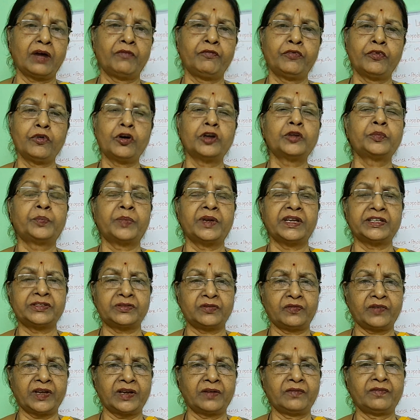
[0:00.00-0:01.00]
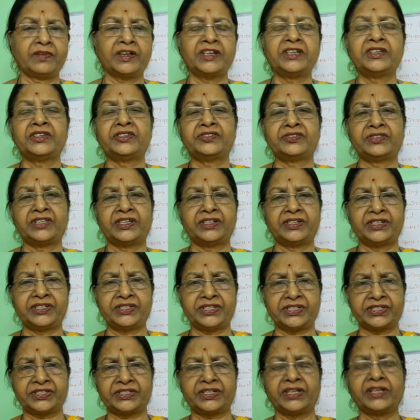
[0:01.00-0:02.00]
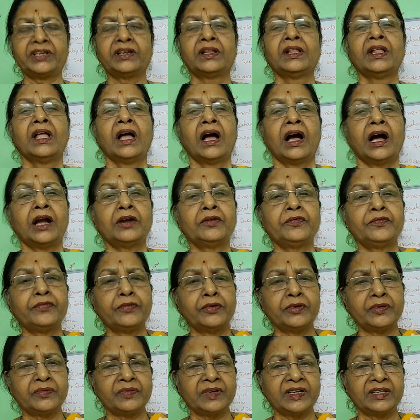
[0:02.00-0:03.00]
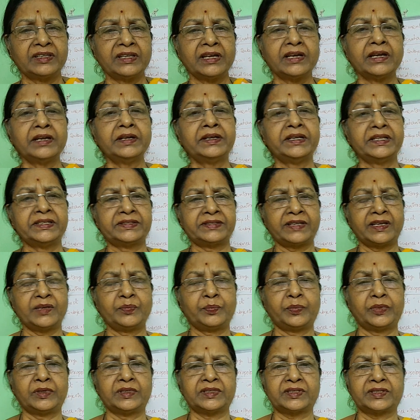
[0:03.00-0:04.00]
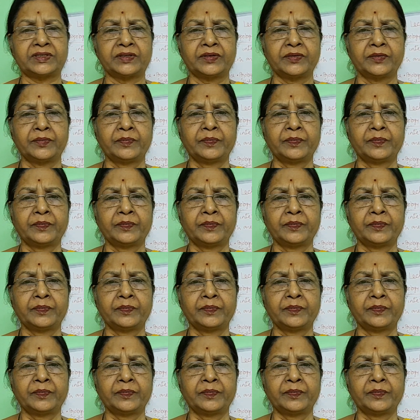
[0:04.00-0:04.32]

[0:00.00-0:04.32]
4 plus 1, 1 is the director and 4 were the disciples.